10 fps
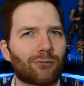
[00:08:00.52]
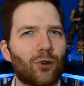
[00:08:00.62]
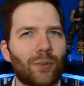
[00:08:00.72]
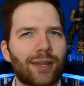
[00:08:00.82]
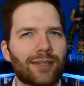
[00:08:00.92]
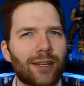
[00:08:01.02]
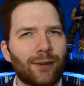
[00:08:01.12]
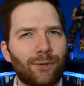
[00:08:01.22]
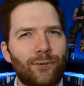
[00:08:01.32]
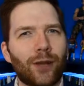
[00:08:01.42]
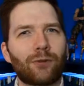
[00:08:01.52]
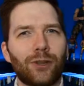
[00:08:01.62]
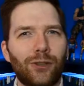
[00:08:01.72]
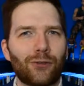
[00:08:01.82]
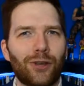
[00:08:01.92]
a romance in a
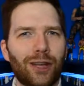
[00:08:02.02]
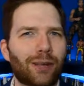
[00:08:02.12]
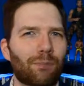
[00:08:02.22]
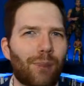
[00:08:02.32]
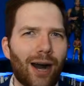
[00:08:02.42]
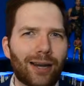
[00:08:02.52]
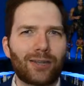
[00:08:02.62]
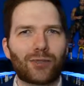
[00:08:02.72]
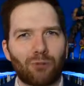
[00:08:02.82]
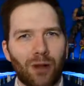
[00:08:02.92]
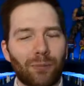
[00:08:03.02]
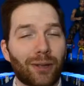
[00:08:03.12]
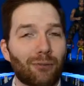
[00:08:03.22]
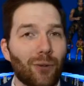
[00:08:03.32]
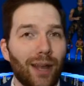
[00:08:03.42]
very unique
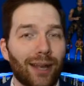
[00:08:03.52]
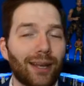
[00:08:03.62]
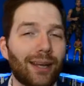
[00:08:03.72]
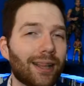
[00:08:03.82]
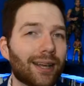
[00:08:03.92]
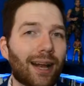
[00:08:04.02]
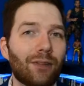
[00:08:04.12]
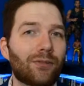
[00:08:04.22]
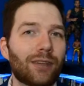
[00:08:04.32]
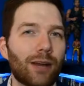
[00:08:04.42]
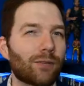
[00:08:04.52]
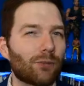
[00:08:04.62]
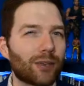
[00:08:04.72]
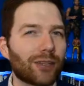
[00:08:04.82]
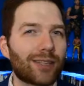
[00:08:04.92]
body-swapping way that I've never
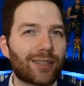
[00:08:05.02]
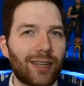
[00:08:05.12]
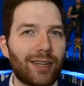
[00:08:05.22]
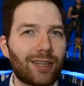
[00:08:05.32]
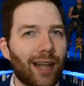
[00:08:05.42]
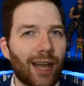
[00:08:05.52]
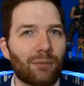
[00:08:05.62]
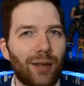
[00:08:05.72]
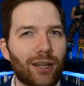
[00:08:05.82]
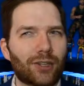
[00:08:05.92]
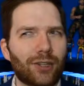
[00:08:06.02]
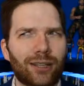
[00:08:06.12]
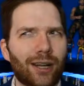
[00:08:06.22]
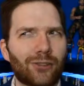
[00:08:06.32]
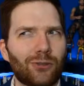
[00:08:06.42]
really seen in animation
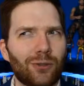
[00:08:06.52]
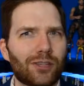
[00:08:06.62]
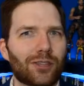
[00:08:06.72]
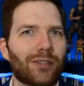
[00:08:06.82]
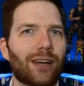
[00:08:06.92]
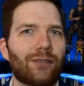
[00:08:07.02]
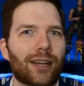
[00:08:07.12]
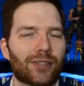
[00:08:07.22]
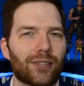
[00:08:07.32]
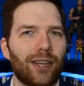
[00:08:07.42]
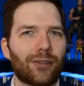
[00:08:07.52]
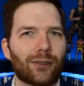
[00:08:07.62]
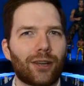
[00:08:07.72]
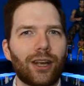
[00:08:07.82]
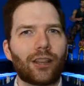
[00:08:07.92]
and not too much in live action
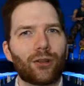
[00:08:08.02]
either.